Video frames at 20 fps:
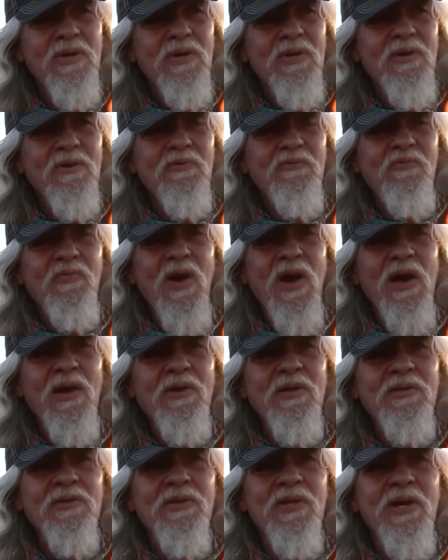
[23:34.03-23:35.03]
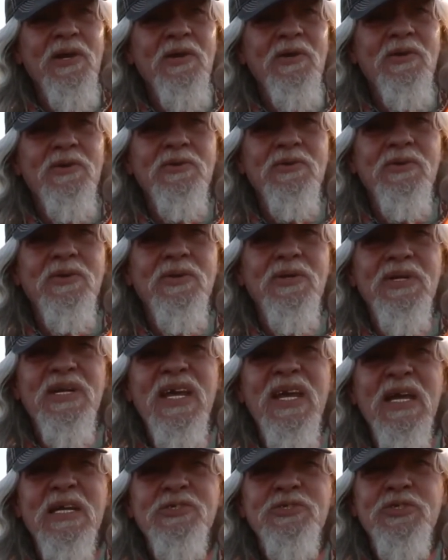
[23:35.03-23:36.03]
finding their
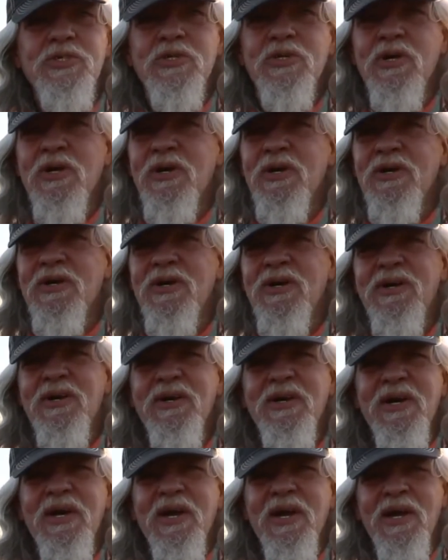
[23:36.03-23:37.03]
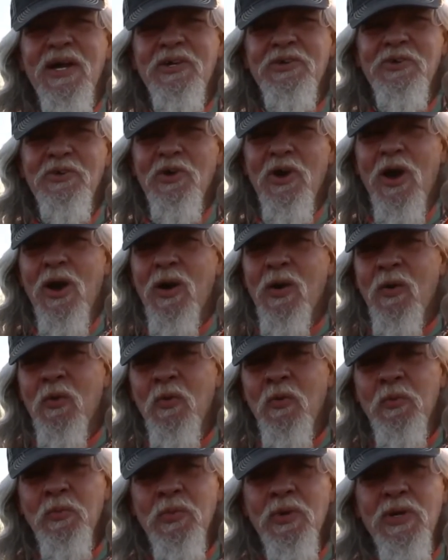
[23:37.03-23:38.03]
niche in your home.